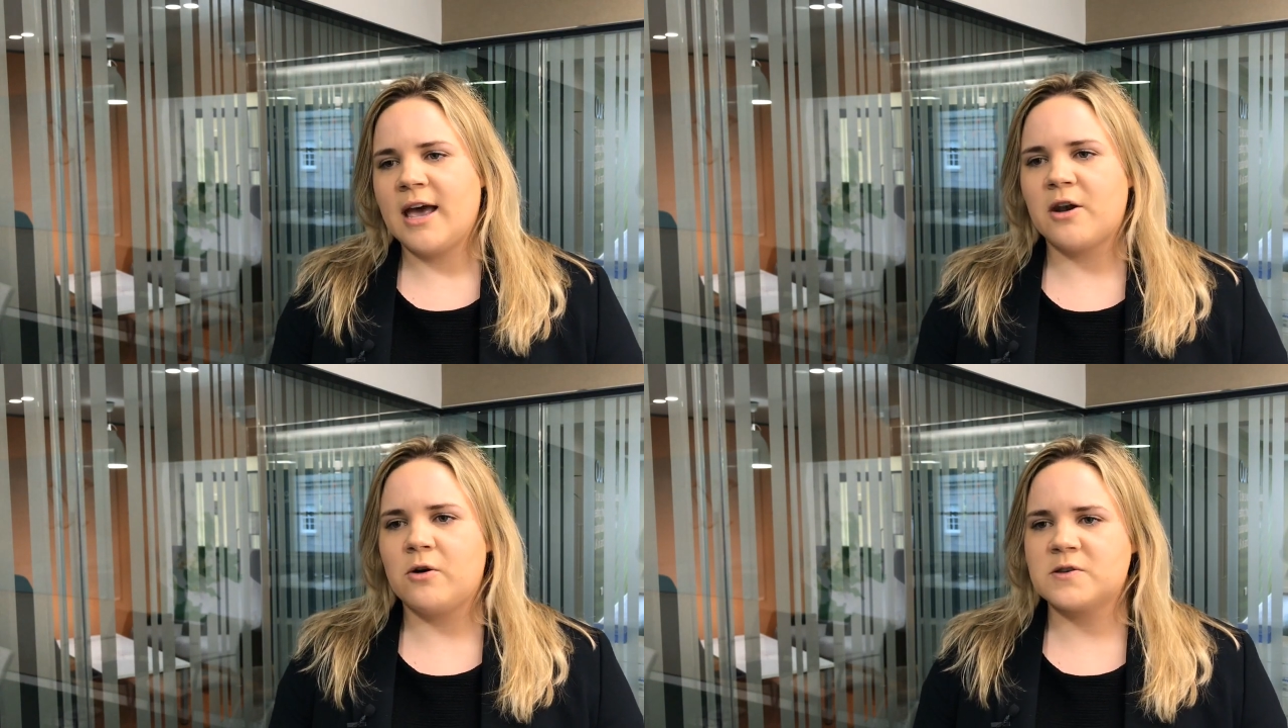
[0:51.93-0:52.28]

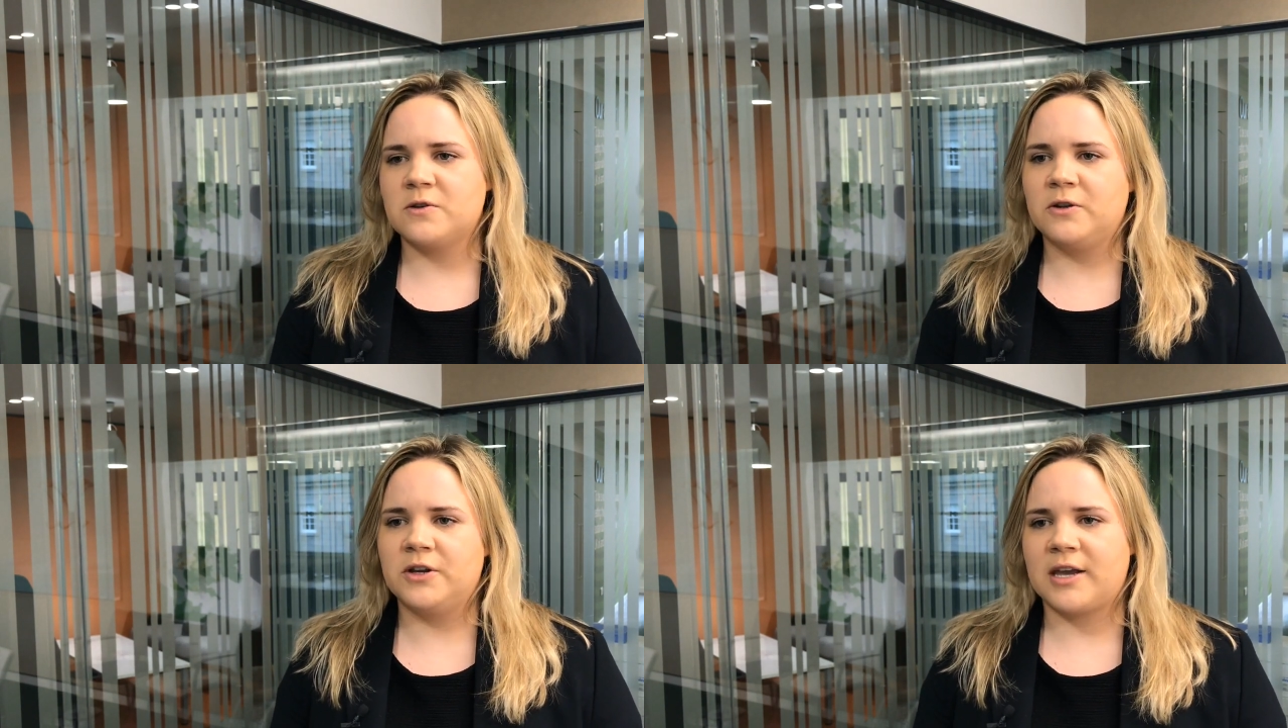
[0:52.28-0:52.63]
and
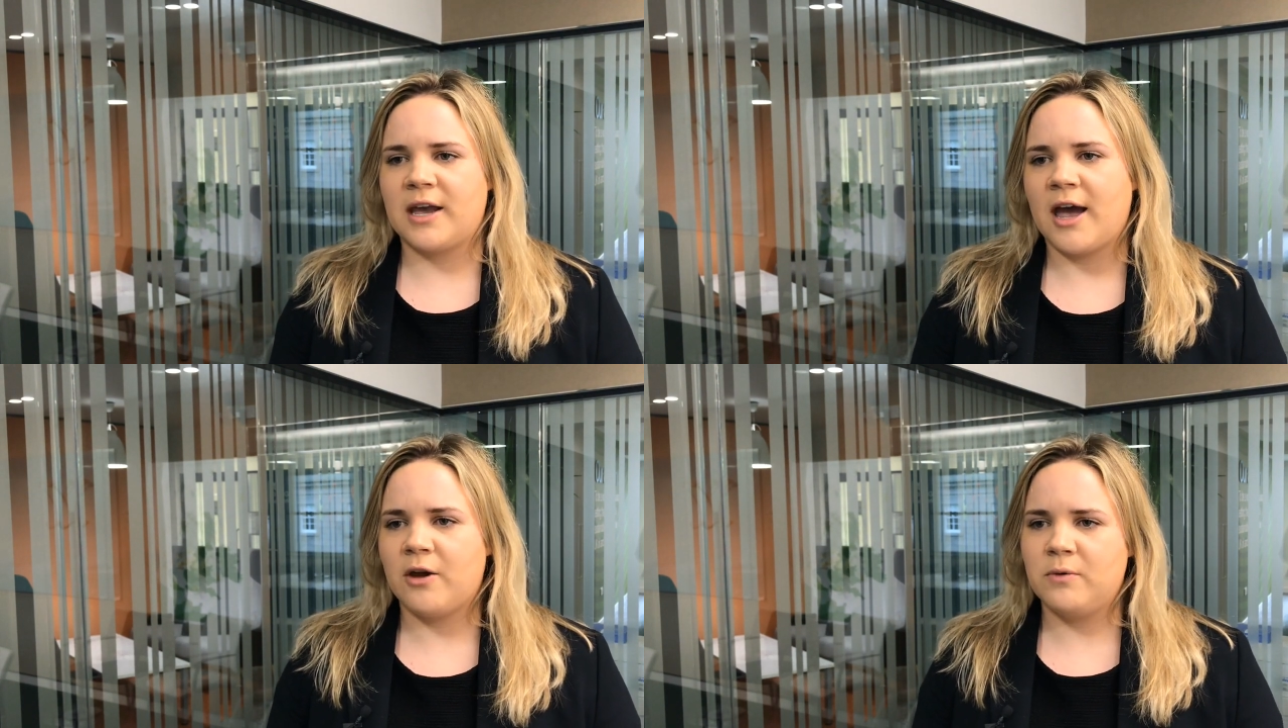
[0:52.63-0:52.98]
also look
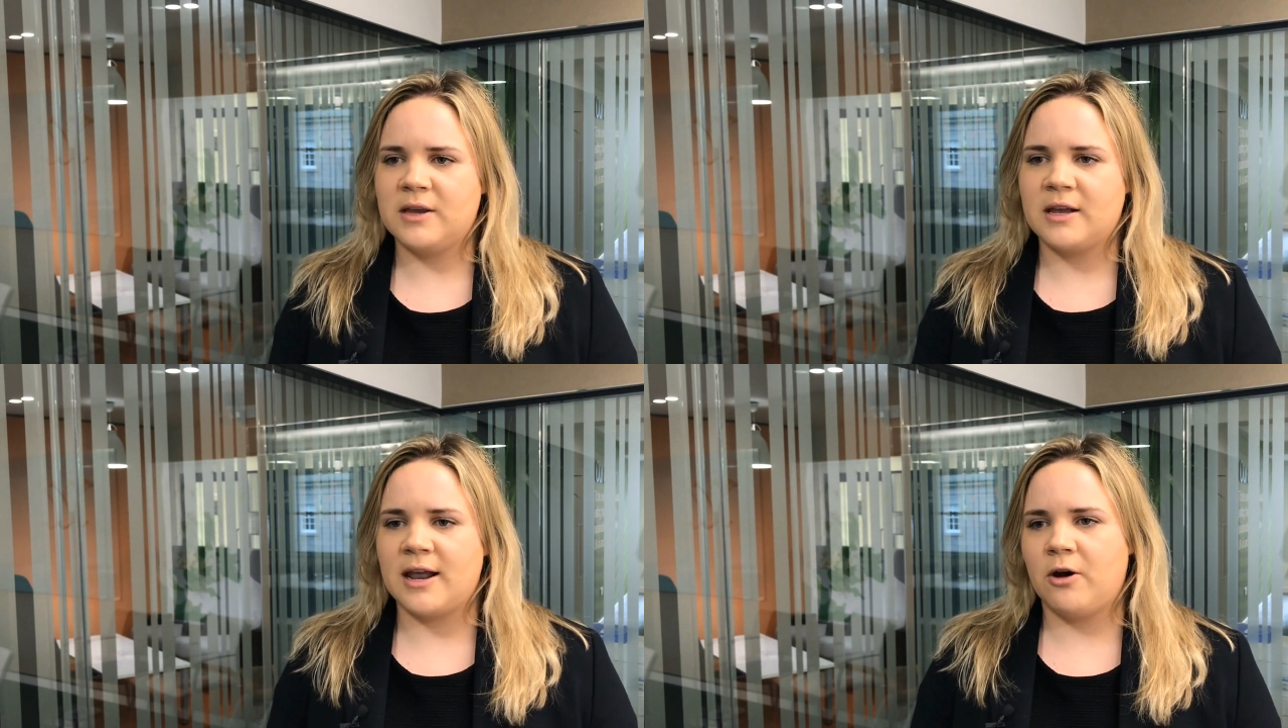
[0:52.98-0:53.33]
at how
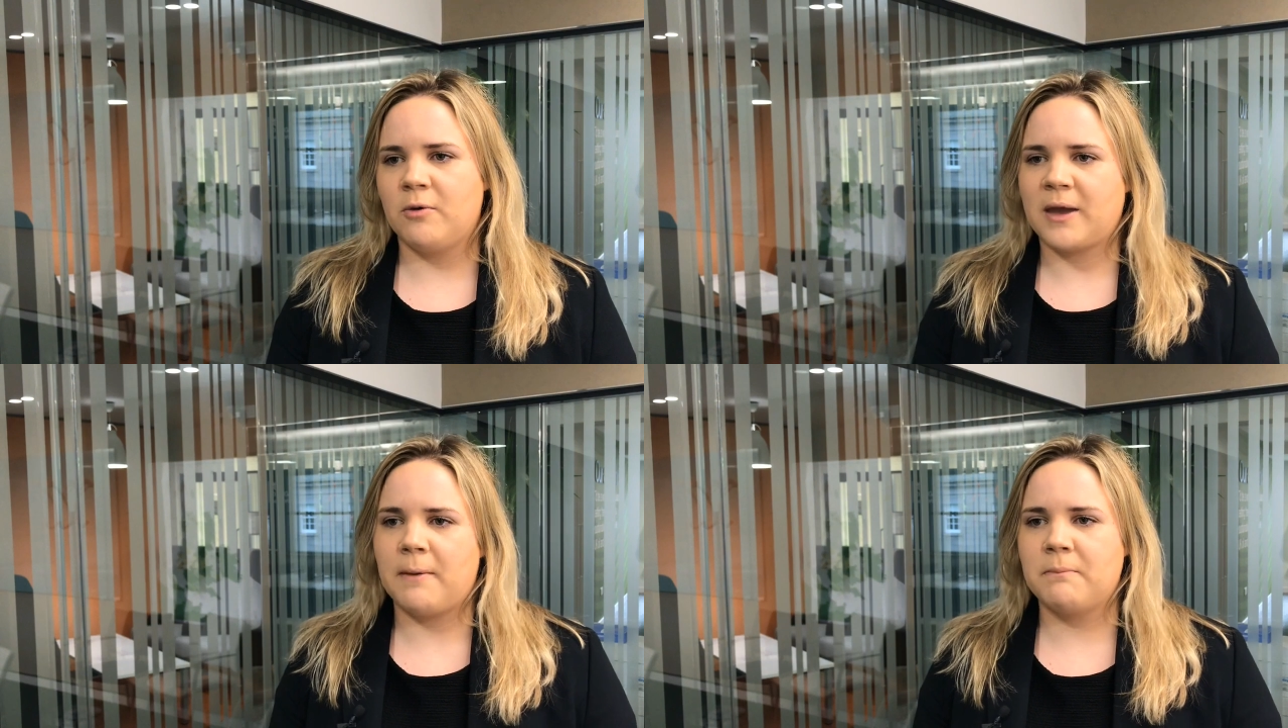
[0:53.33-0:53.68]
we can
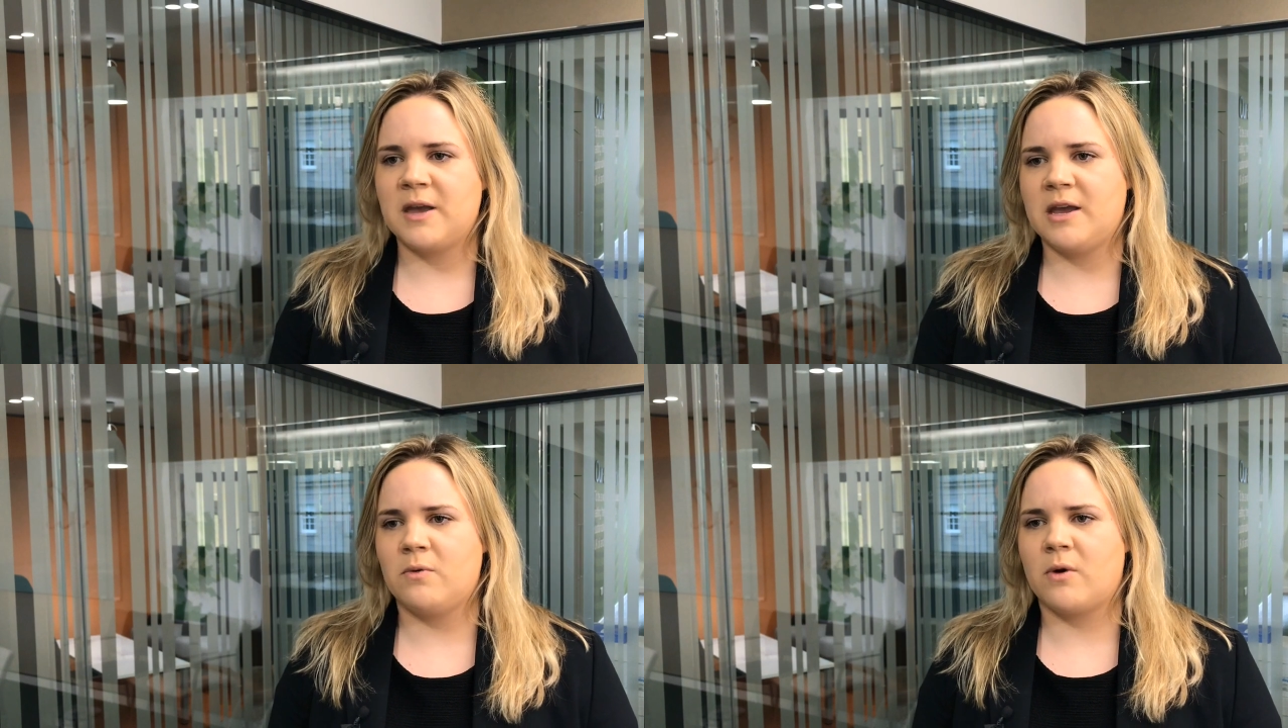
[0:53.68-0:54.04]
help
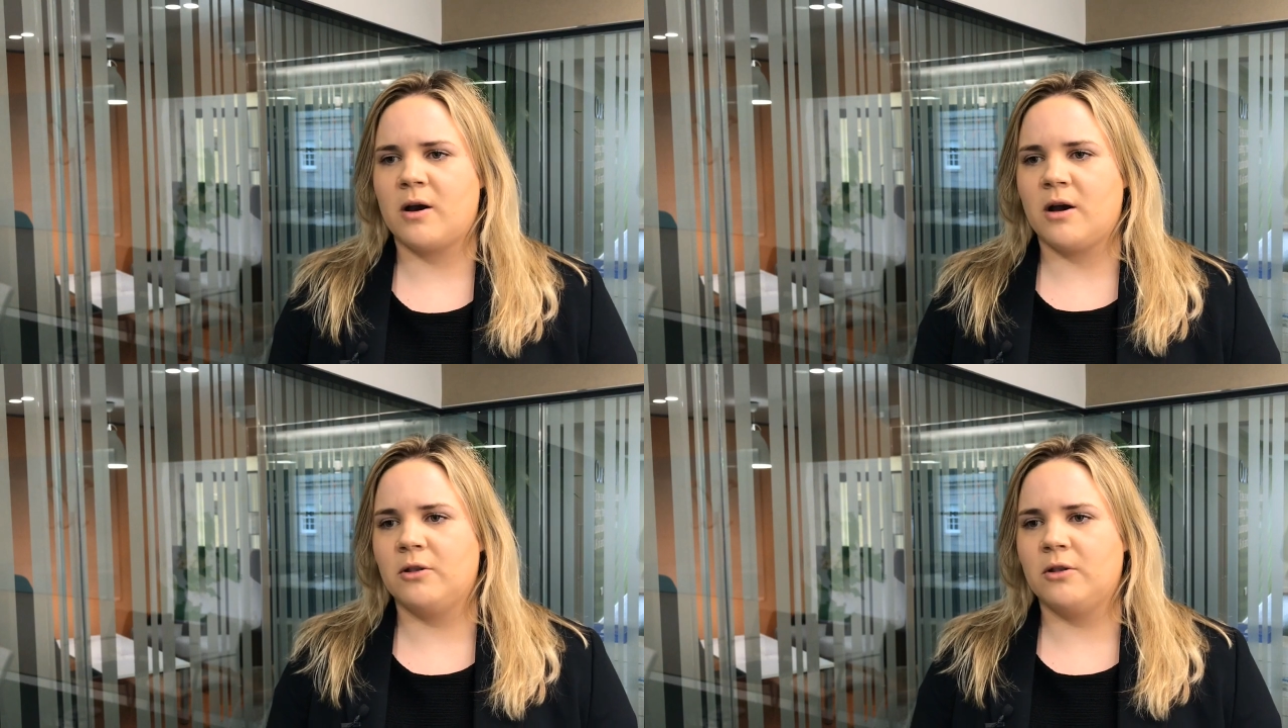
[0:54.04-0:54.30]
campaign work